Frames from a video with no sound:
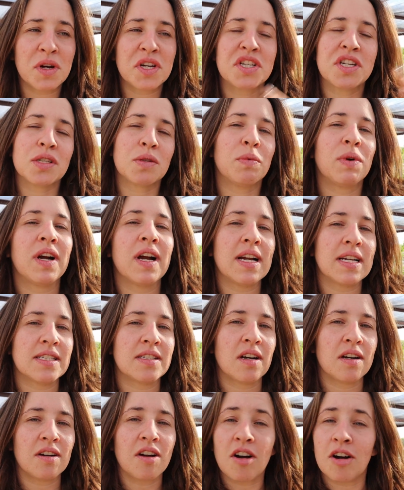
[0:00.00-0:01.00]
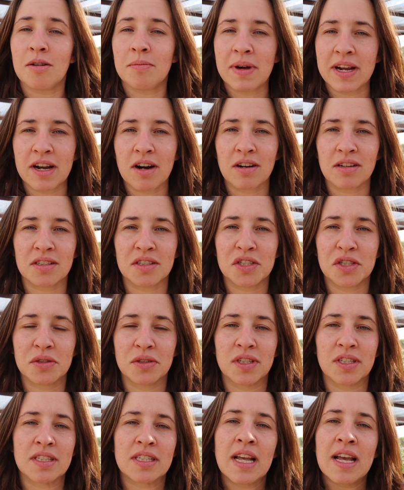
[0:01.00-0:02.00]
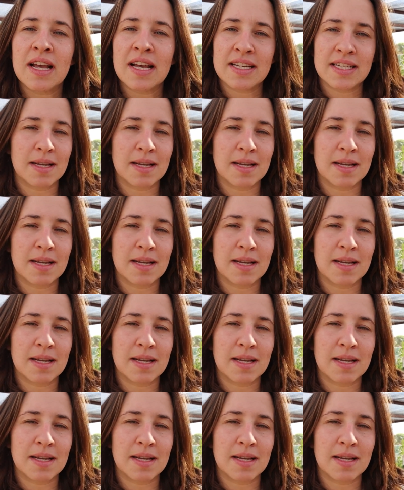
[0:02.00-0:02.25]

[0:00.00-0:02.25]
which is where I start all my garden tours.